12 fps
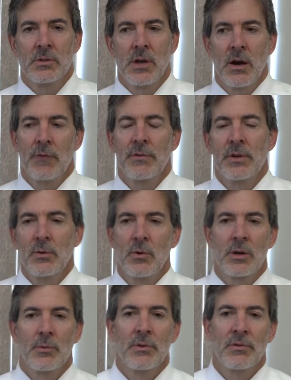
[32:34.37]
however you
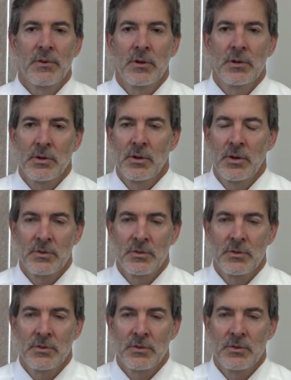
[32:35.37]
want to refer to it.